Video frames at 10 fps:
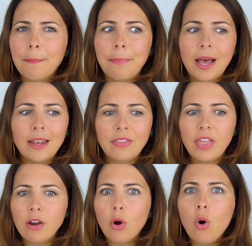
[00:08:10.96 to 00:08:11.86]
but
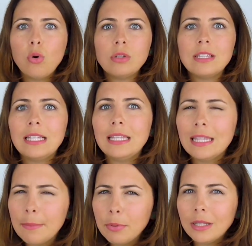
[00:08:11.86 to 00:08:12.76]
they're all
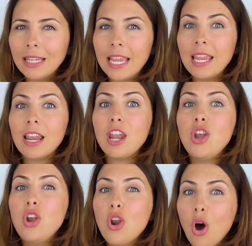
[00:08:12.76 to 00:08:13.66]
deliberately
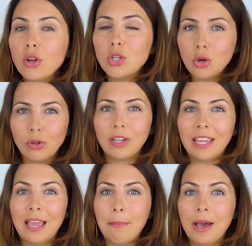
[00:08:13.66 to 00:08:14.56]
not
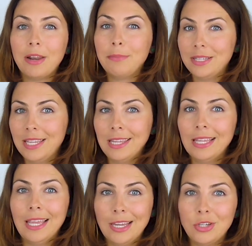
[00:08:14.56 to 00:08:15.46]
talking about a
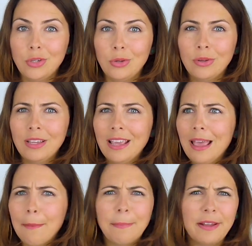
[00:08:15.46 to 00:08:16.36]
particular issue.
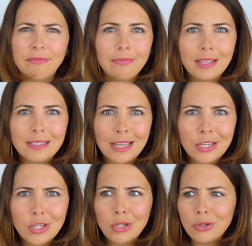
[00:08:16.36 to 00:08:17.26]
But this
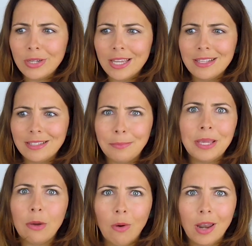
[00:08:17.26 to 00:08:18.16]
issue is a
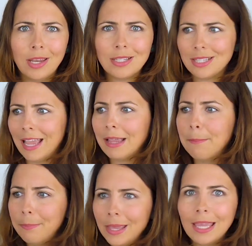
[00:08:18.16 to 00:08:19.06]
big one. It's like a
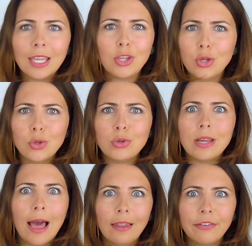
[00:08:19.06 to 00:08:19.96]
big,
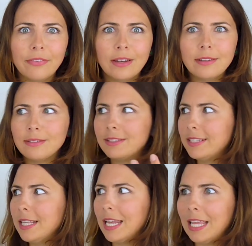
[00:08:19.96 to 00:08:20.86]
huge elephant
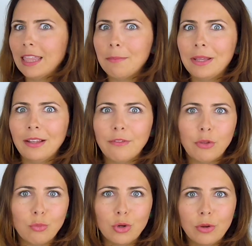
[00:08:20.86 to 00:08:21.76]
sitting in the middle of
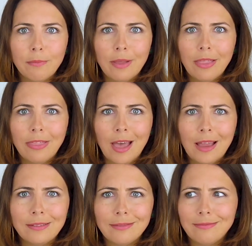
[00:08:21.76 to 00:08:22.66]
the room
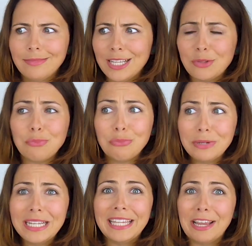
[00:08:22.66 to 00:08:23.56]
that is
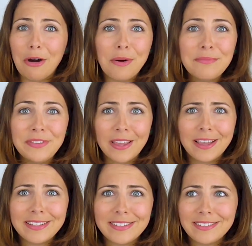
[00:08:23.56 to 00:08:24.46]
really
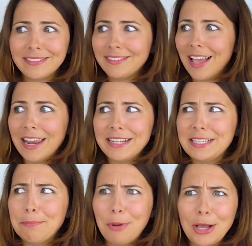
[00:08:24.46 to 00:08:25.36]
obvious. And
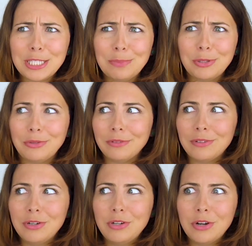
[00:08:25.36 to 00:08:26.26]
it's impossible
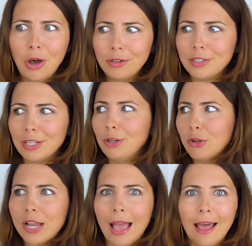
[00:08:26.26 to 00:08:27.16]
not to
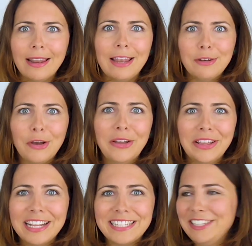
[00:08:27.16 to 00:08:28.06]
look at, and
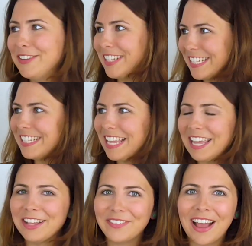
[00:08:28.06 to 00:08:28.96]
you can
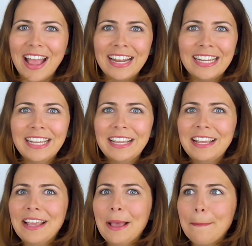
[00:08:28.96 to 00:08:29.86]
see it, right?
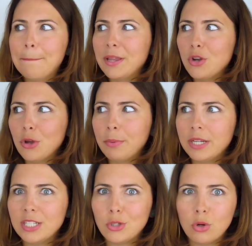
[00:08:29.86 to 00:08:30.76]
But
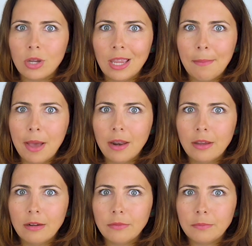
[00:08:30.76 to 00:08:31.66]
nobody's talking about it.